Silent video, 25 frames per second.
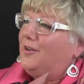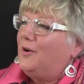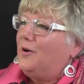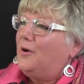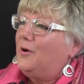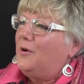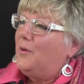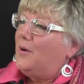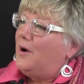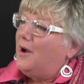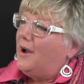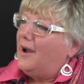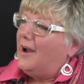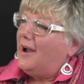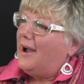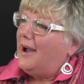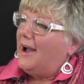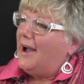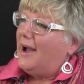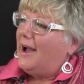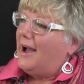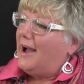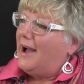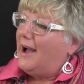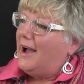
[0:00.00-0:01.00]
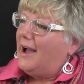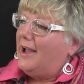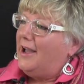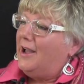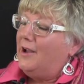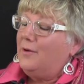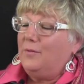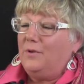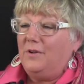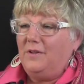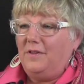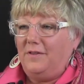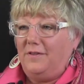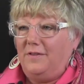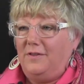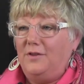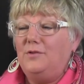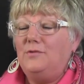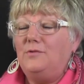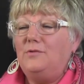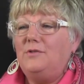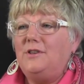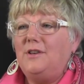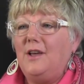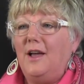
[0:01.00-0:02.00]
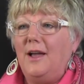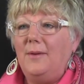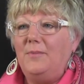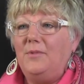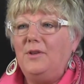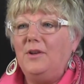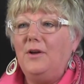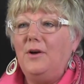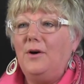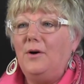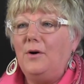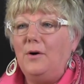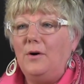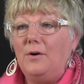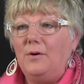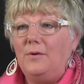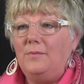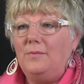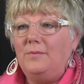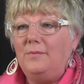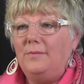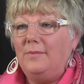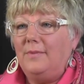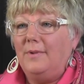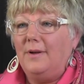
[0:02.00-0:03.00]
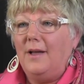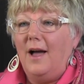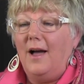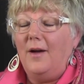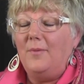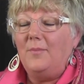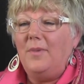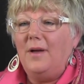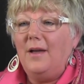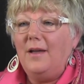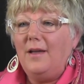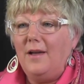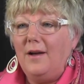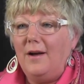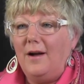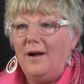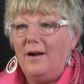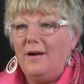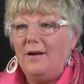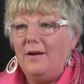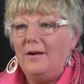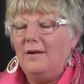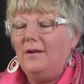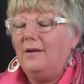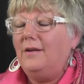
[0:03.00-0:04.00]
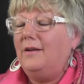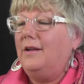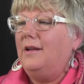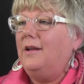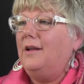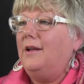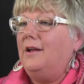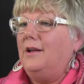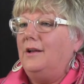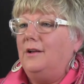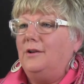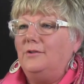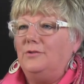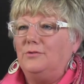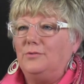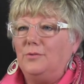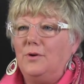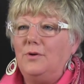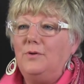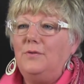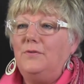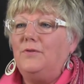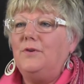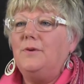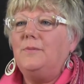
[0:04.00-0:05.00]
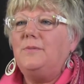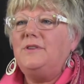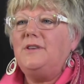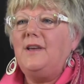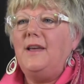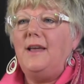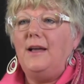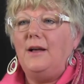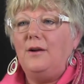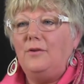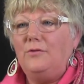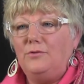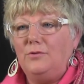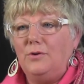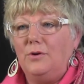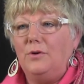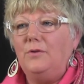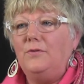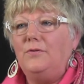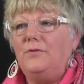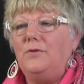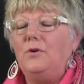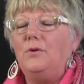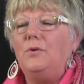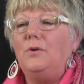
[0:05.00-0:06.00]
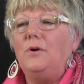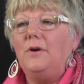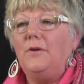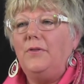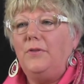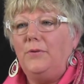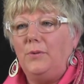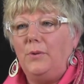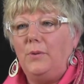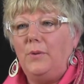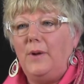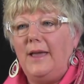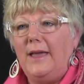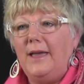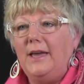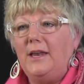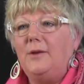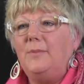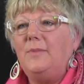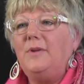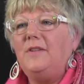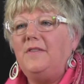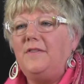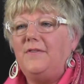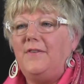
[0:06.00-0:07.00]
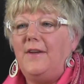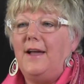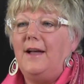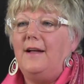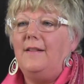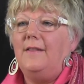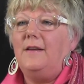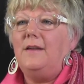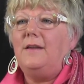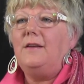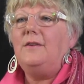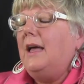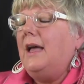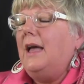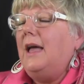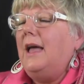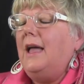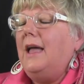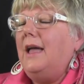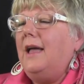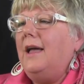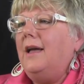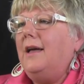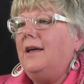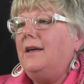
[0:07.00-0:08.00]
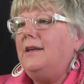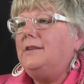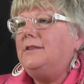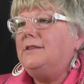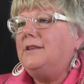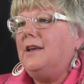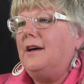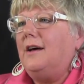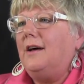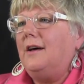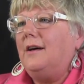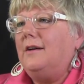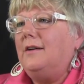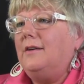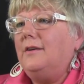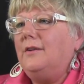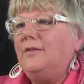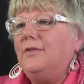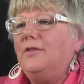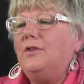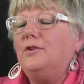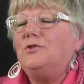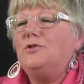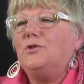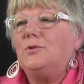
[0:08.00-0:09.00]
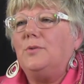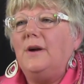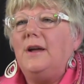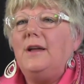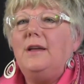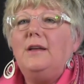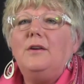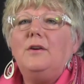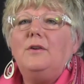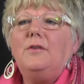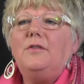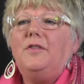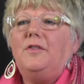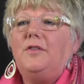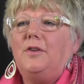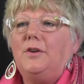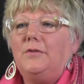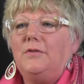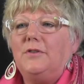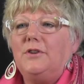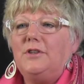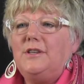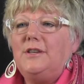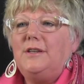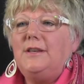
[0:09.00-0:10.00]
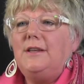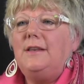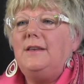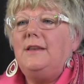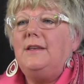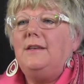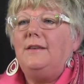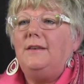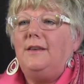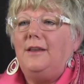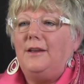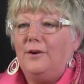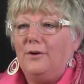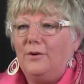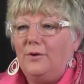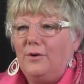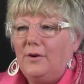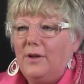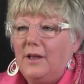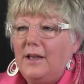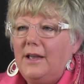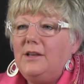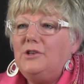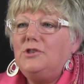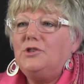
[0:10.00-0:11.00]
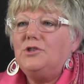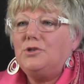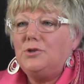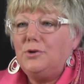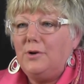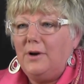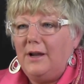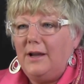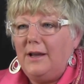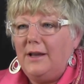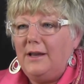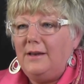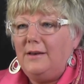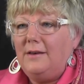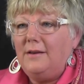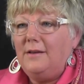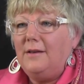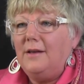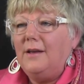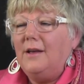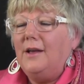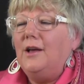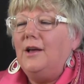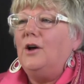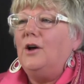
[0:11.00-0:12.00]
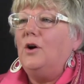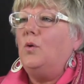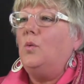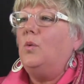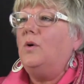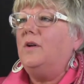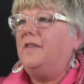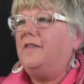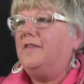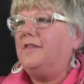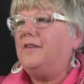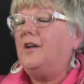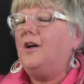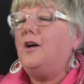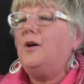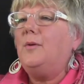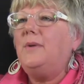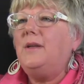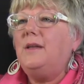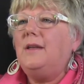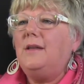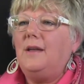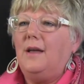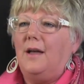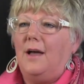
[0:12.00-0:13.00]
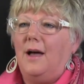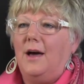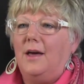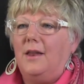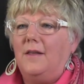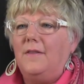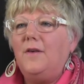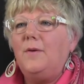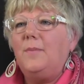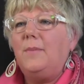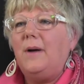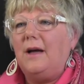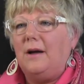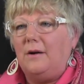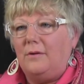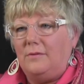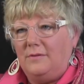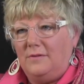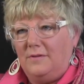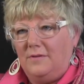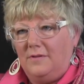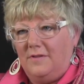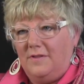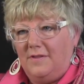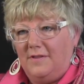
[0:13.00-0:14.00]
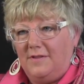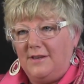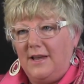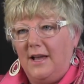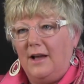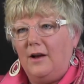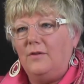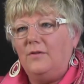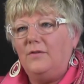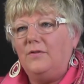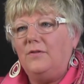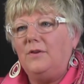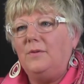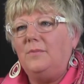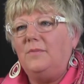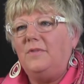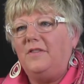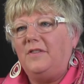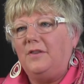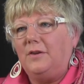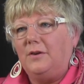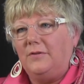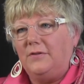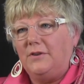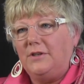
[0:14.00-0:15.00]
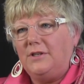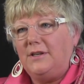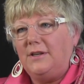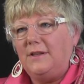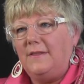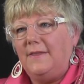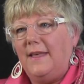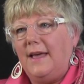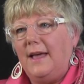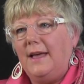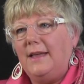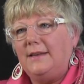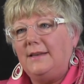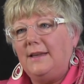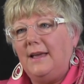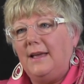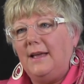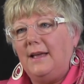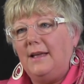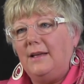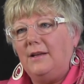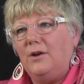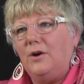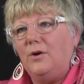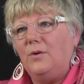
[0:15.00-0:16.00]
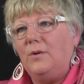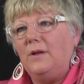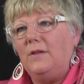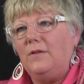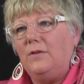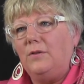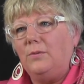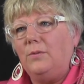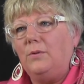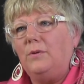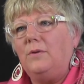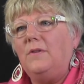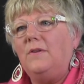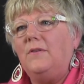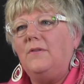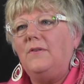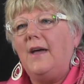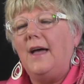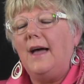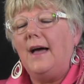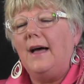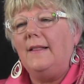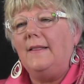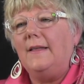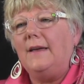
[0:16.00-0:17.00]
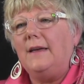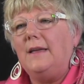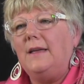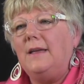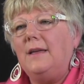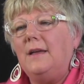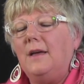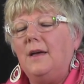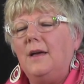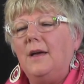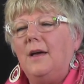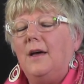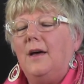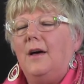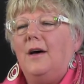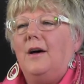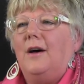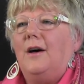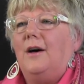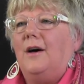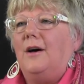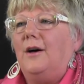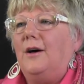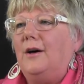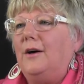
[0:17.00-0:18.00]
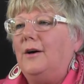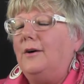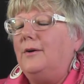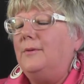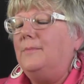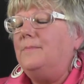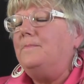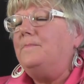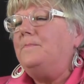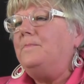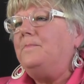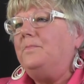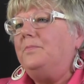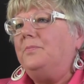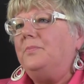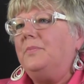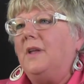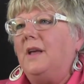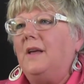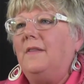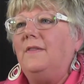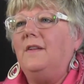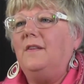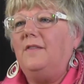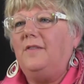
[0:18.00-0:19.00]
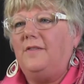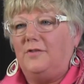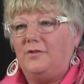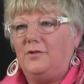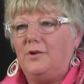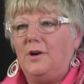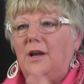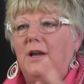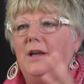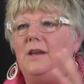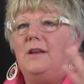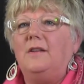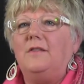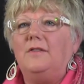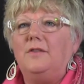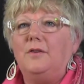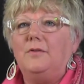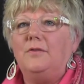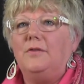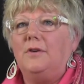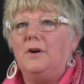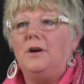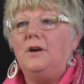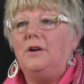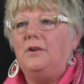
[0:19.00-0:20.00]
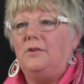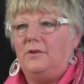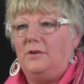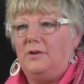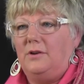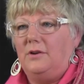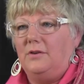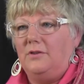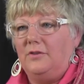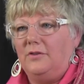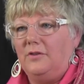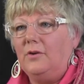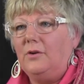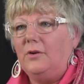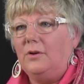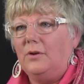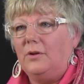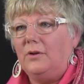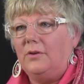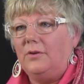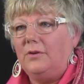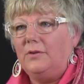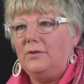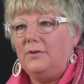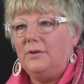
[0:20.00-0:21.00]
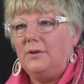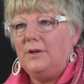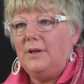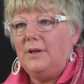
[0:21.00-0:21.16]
So it was soon time to go home. We got in my car, drove from town, drove north through Animas Valley, and the Durango-Silverton narrow gauge train was coming out of the mountains down from Silverton that day, going through the valley. And this train is over 100 years old.